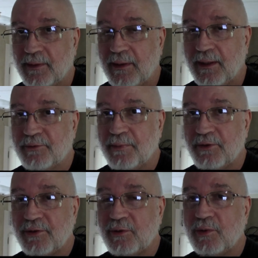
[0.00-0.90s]

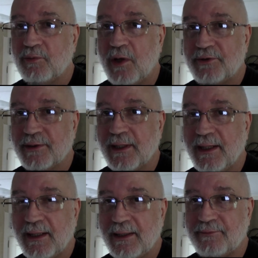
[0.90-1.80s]
especially when washing
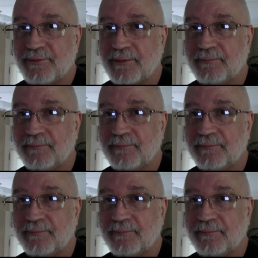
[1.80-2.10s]
hands.